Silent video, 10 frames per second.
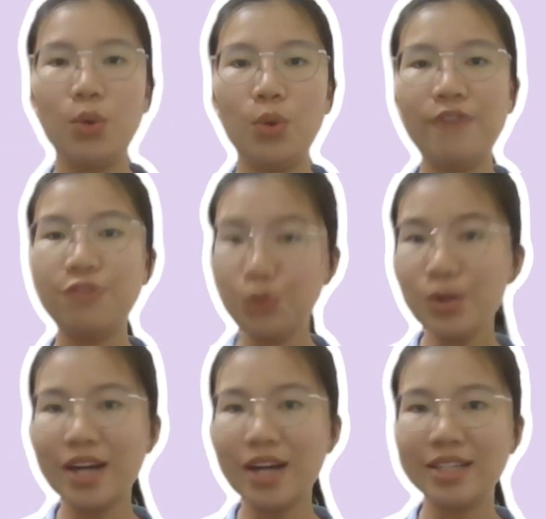with
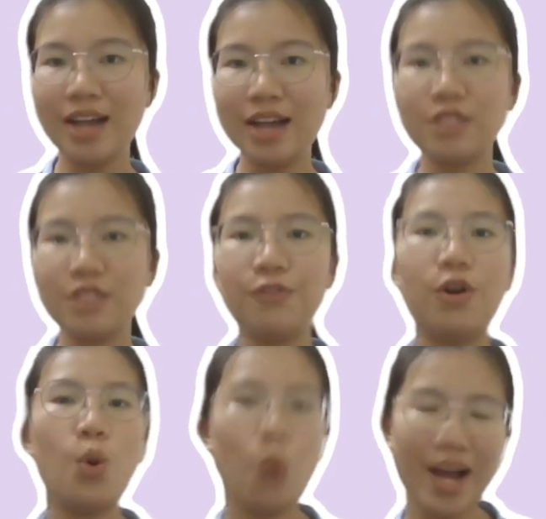2 carton cards
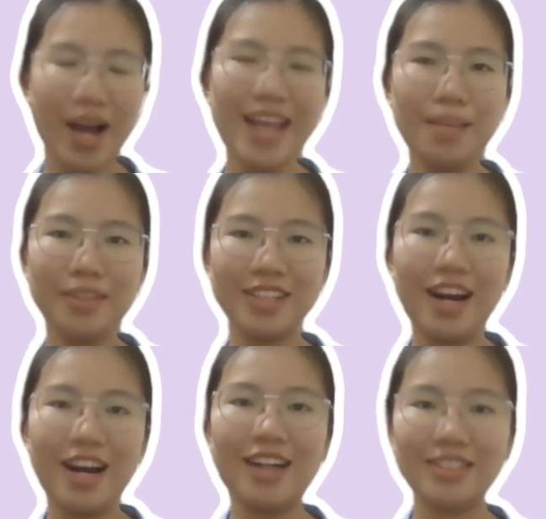for 1 animal's
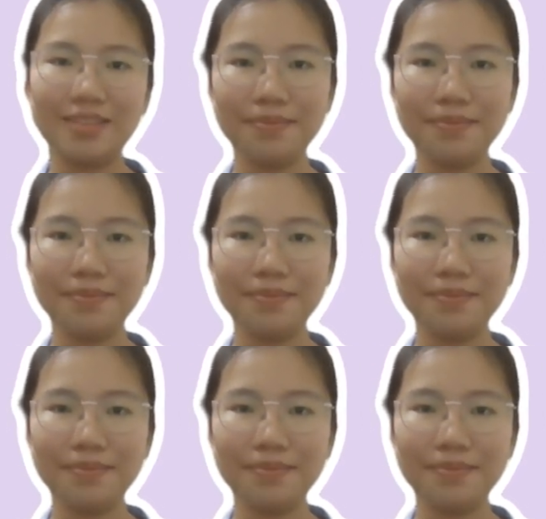card.